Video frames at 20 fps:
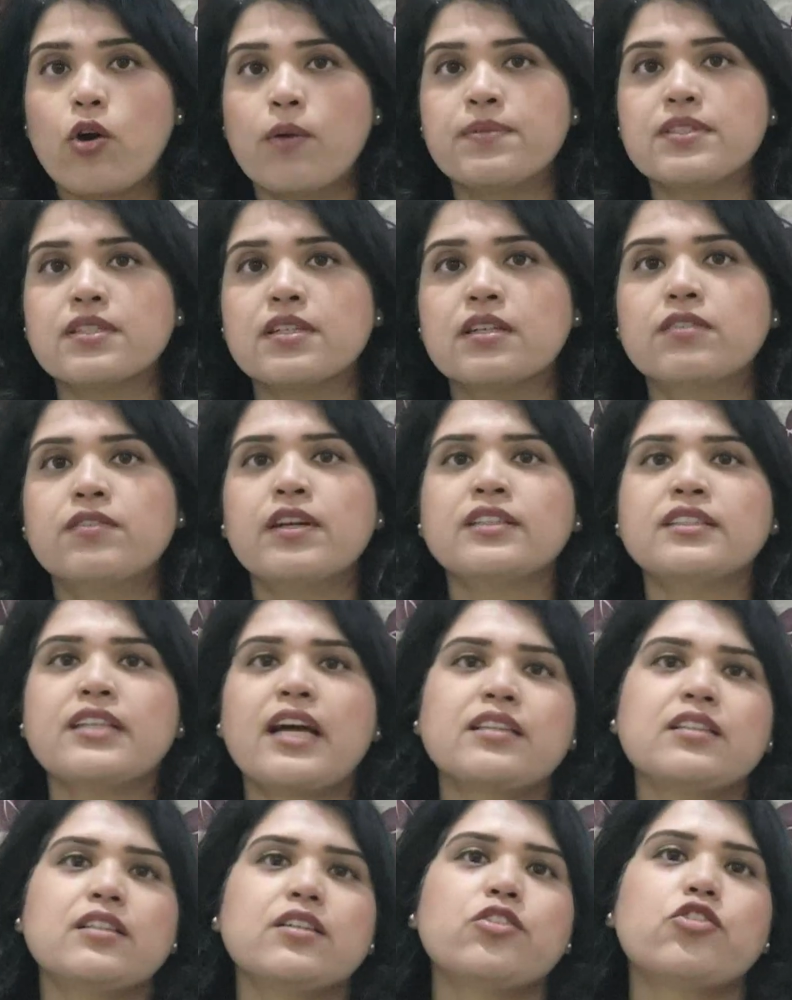Observing
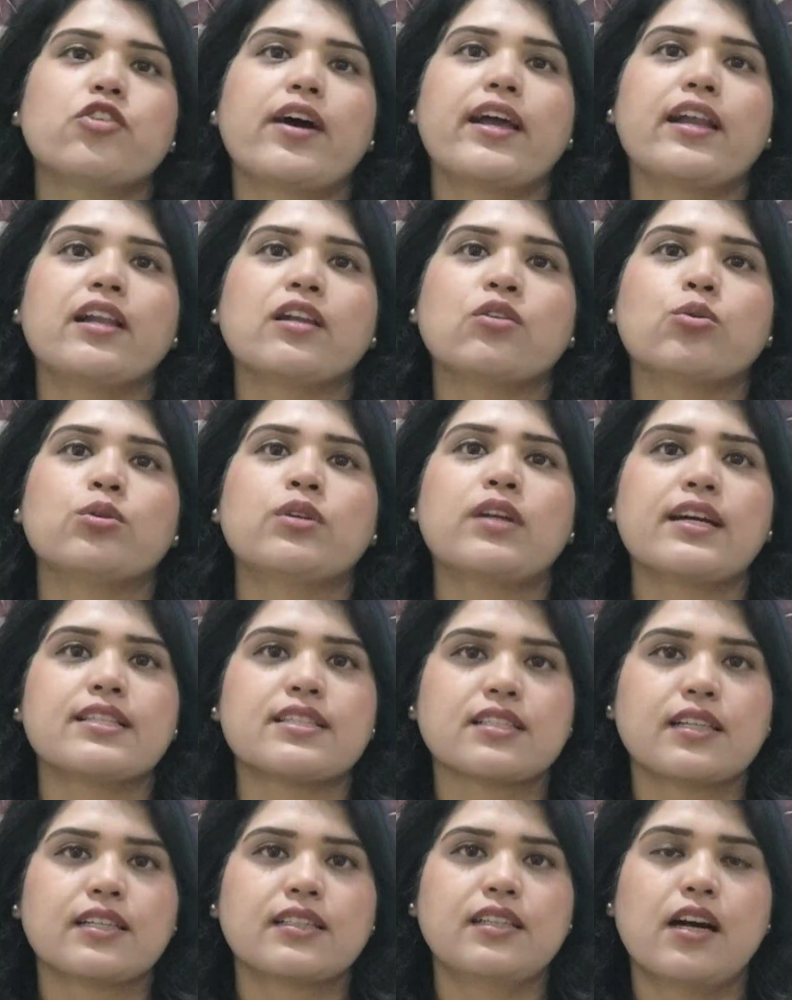that the trial court
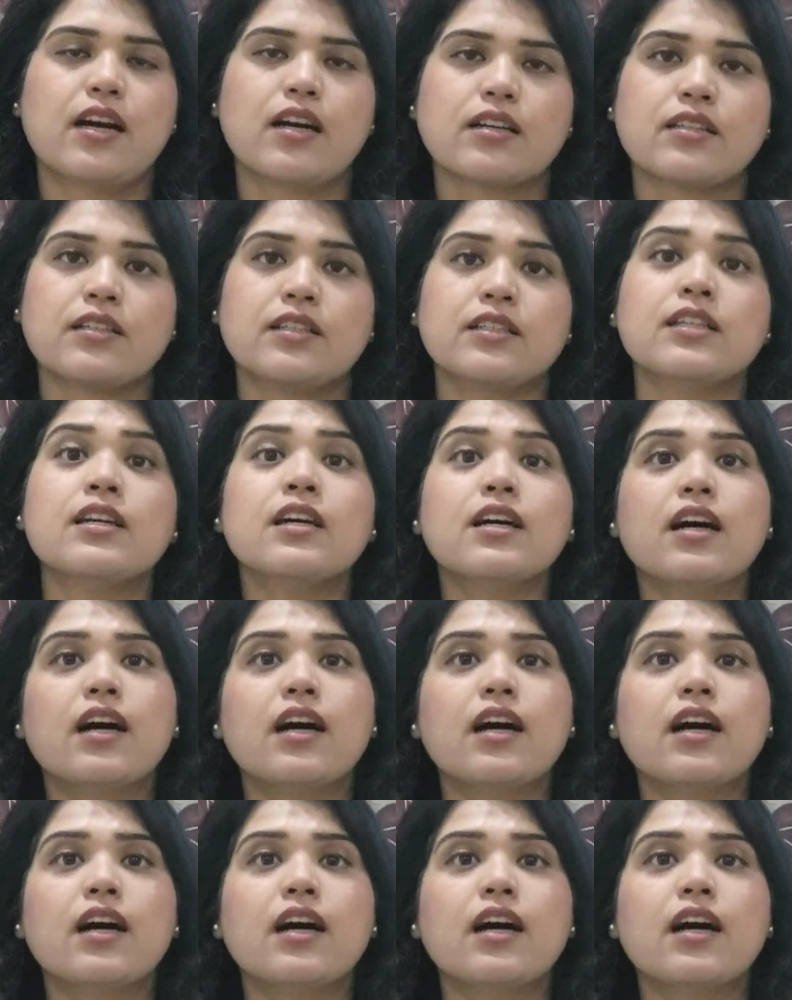has conducted